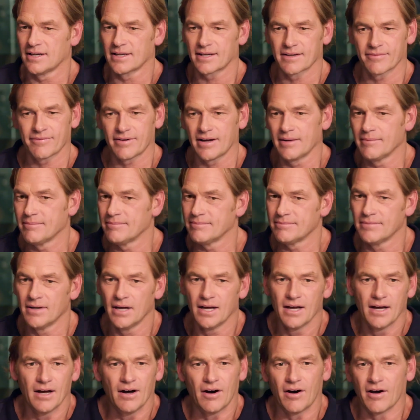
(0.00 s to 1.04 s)
like if I'm
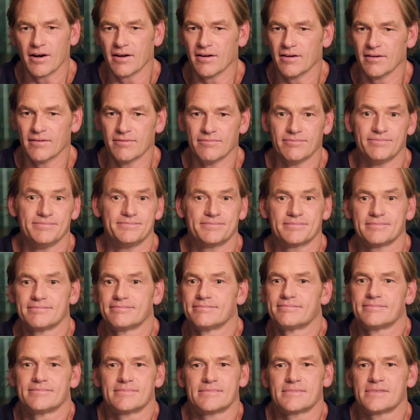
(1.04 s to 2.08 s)
on a
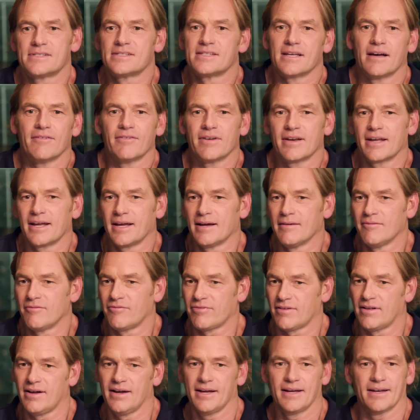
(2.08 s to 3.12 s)
7 a.m.
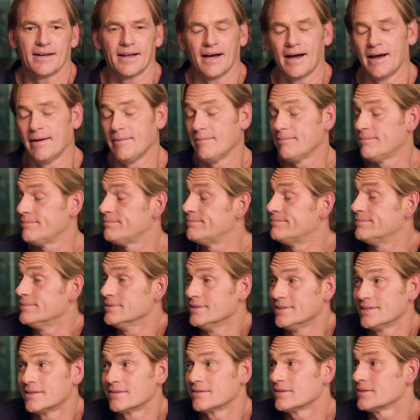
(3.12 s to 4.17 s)
flight, I'm
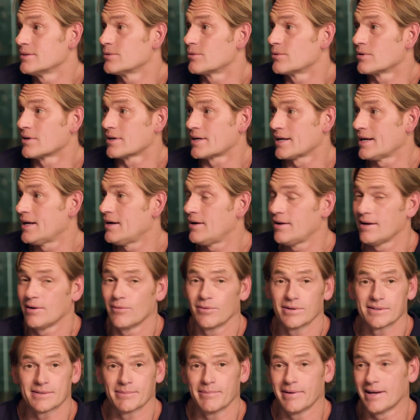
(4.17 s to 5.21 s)
literally working out. I
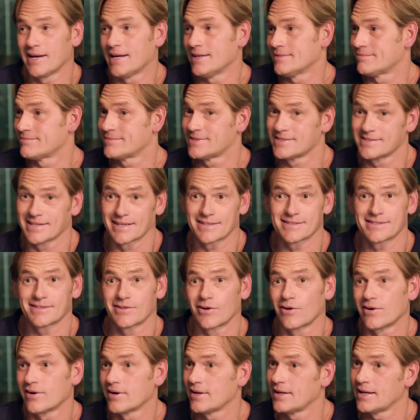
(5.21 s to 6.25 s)
went to bed at
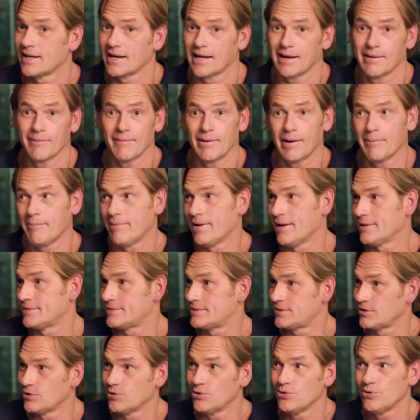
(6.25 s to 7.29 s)
6:30 and I'm up at
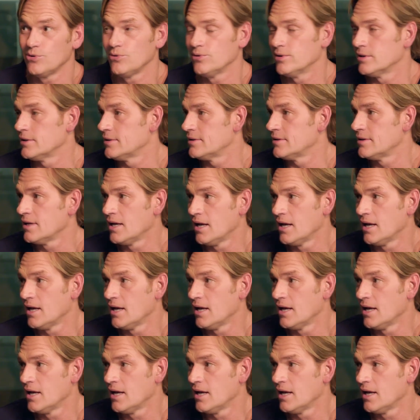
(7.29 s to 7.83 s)
2, and